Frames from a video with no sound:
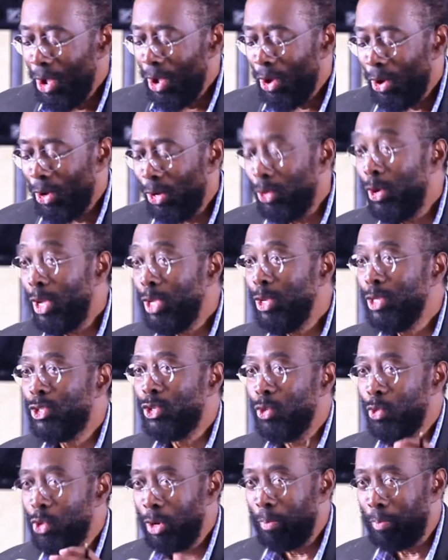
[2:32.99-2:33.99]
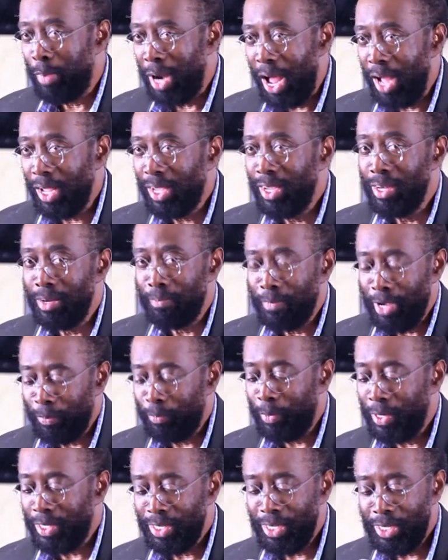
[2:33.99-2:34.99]
Although I use the word Black in my
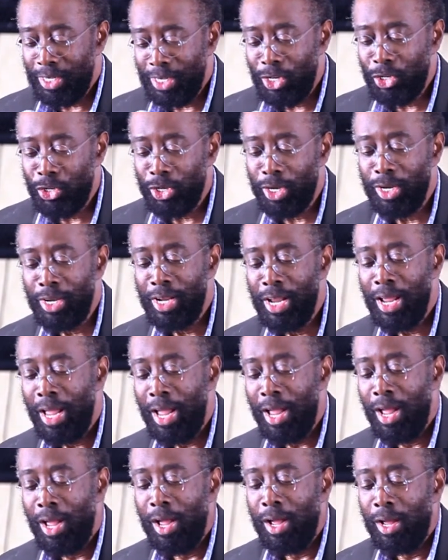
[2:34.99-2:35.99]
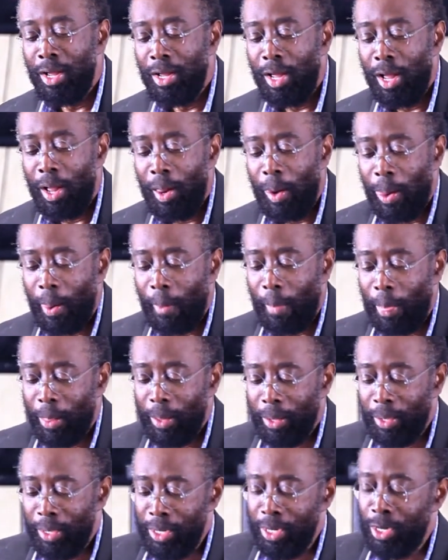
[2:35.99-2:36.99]
presentation
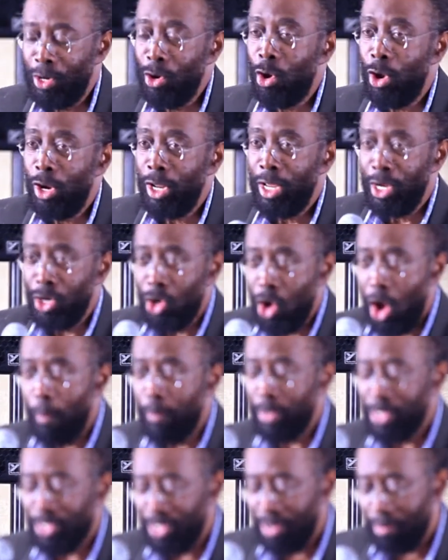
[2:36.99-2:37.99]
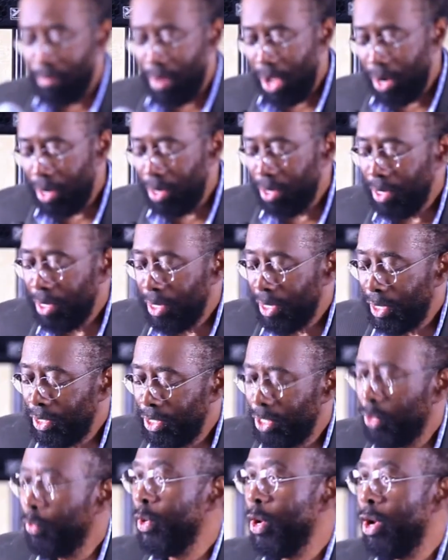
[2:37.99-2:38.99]
in an all-encompassing manner, I
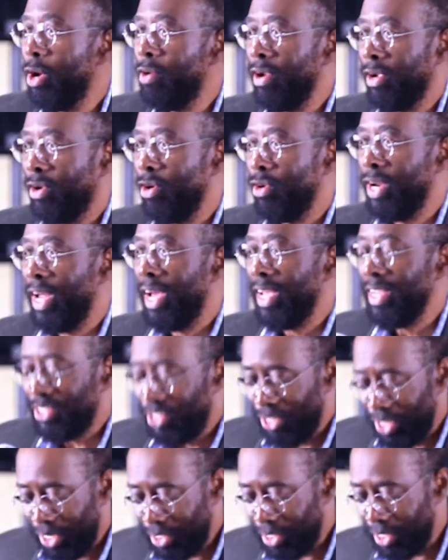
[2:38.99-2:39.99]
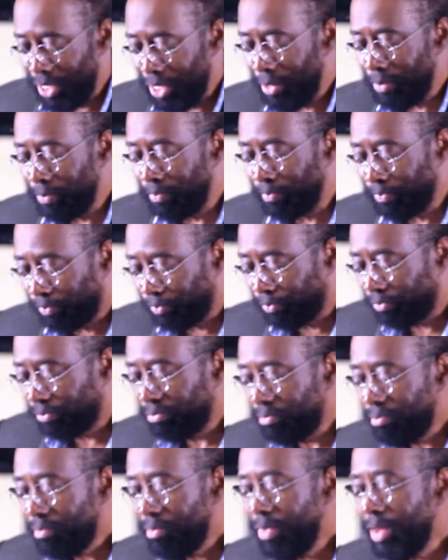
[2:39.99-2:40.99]
think we all recognize that
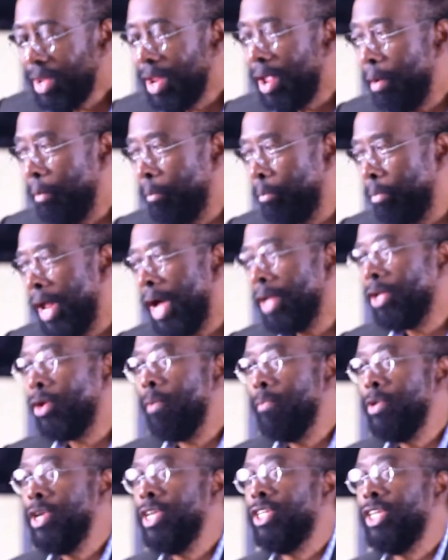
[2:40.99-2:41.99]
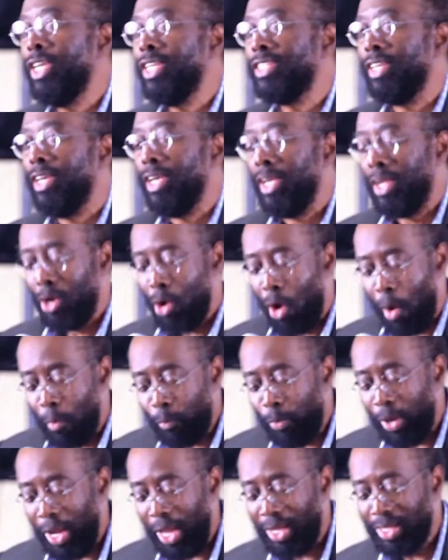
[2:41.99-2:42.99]
Black community is a
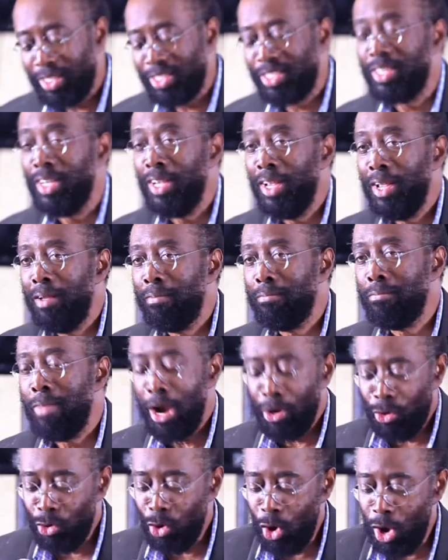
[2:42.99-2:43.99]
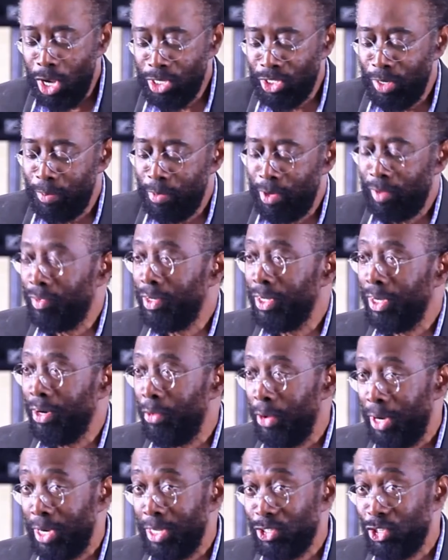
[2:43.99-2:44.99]
complex microcosm of the
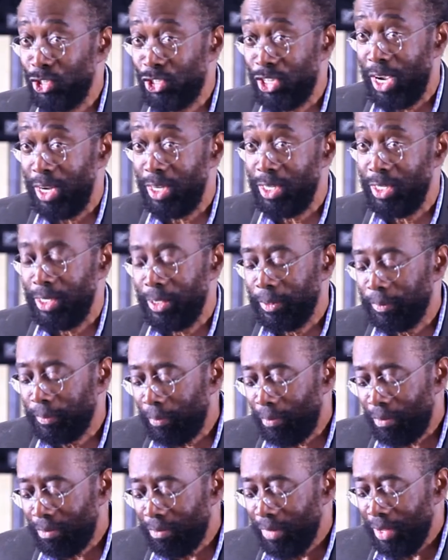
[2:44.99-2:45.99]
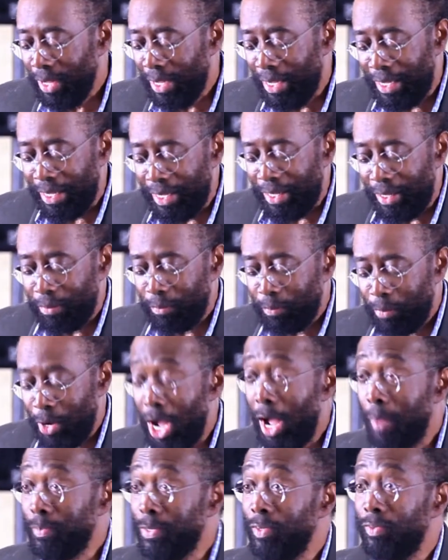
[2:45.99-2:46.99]
greater society,
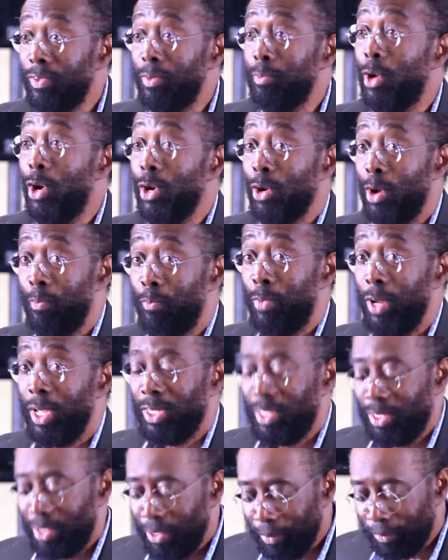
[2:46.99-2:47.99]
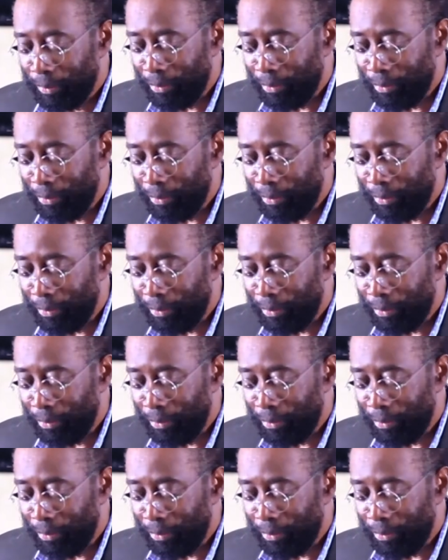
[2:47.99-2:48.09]
perhaps even more complex.